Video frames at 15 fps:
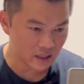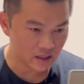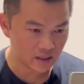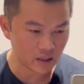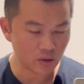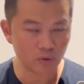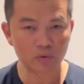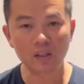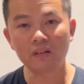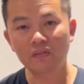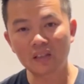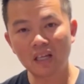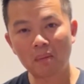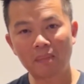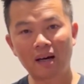So
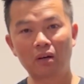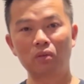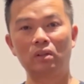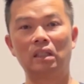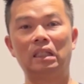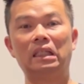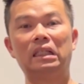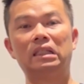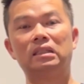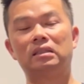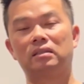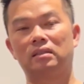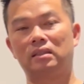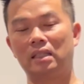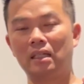roughly about
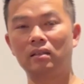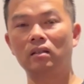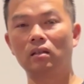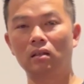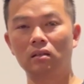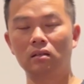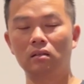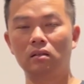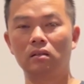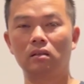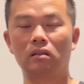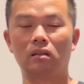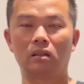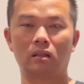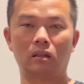$10
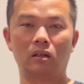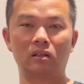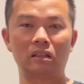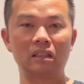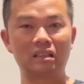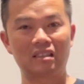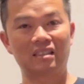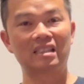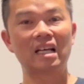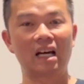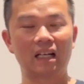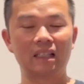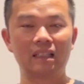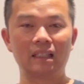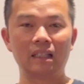on each
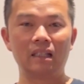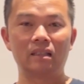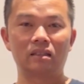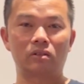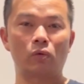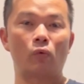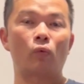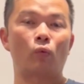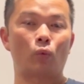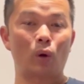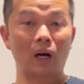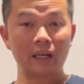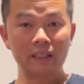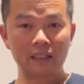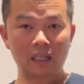side. So
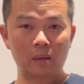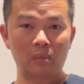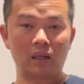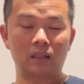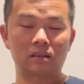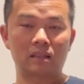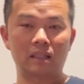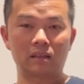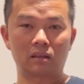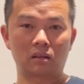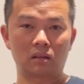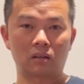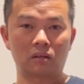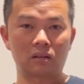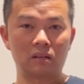why did I bought $10
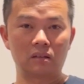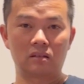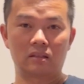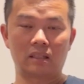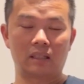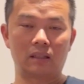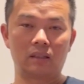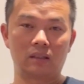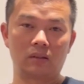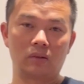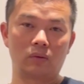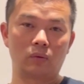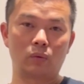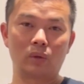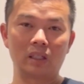on each side?
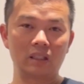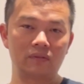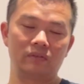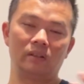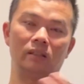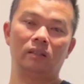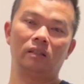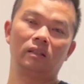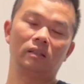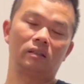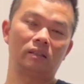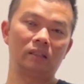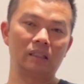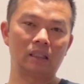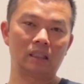What if
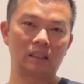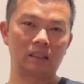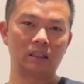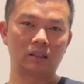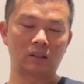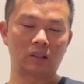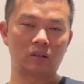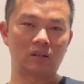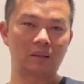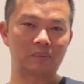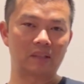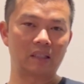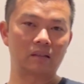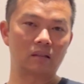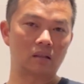it didn't go up
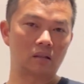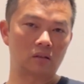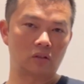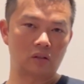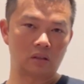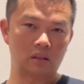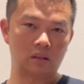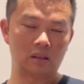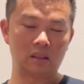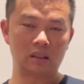$10 or it didn't